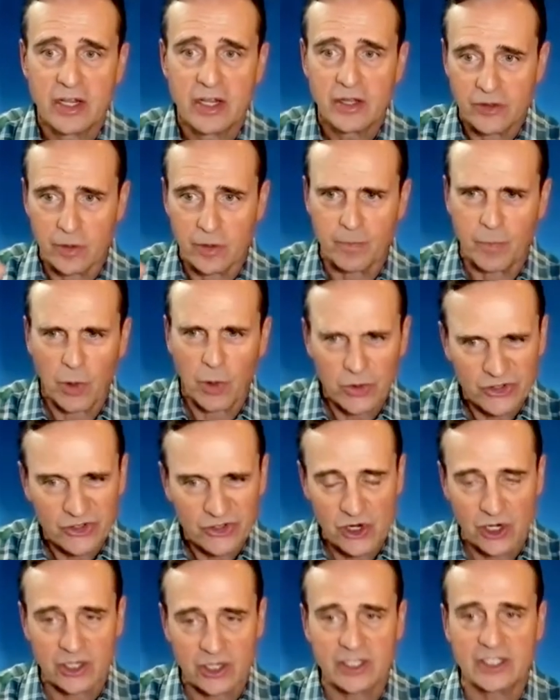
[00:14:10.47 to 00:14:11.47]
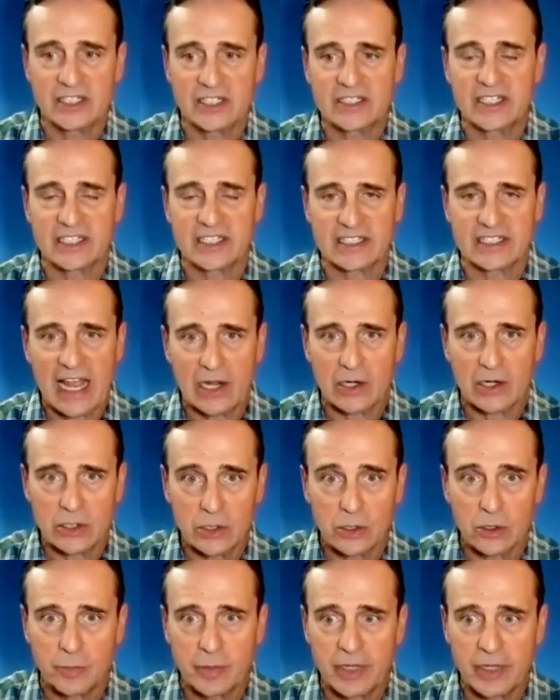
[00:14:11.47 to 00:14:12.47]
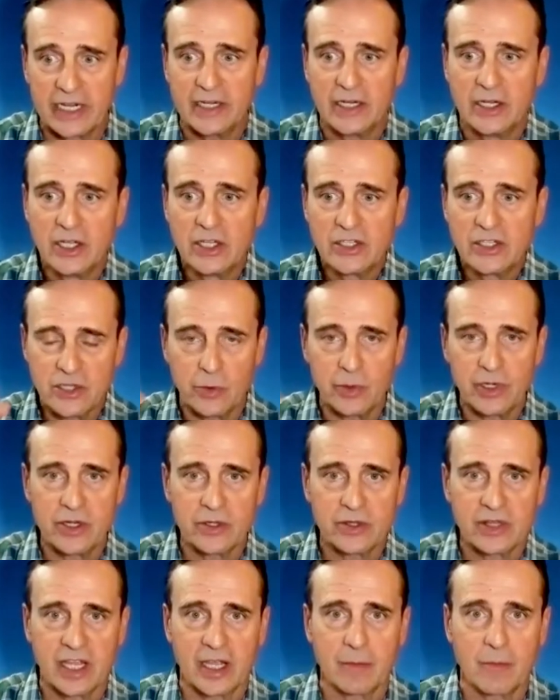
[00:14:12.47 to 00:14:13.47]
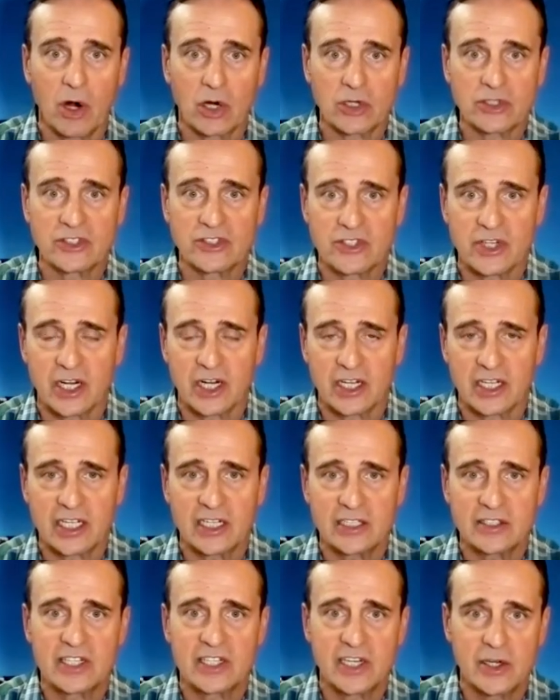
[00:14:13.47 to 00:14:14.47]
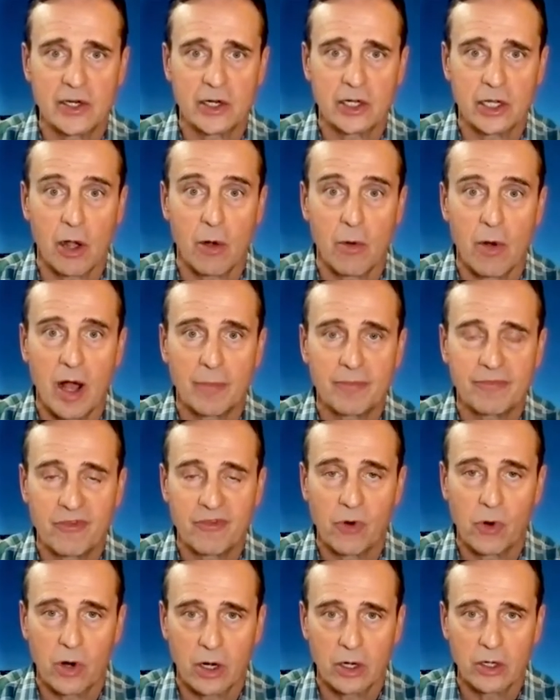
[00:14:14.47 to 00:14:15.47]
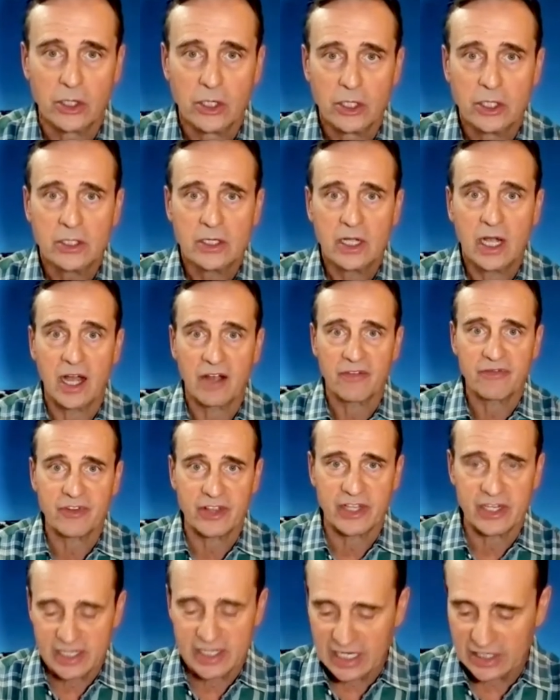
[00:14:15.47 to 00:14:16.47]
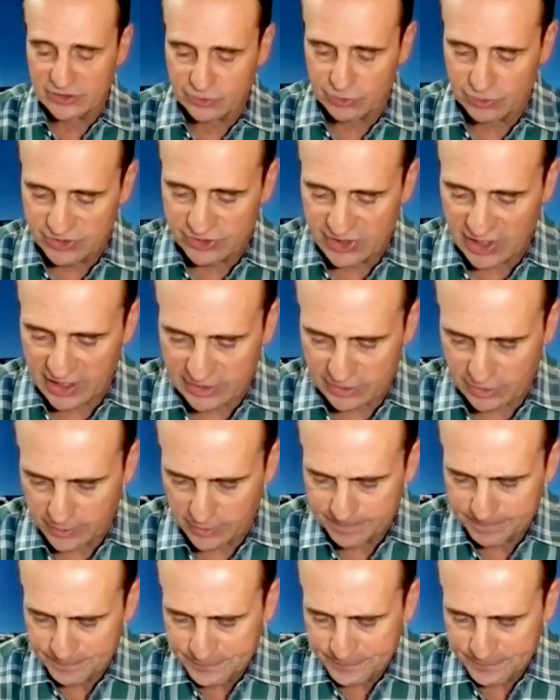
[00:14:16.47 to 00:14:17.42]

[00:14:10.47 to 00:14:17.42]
They're both starting to tick down a little bit, so we do think margins are going to continue to go up for the industrial sector.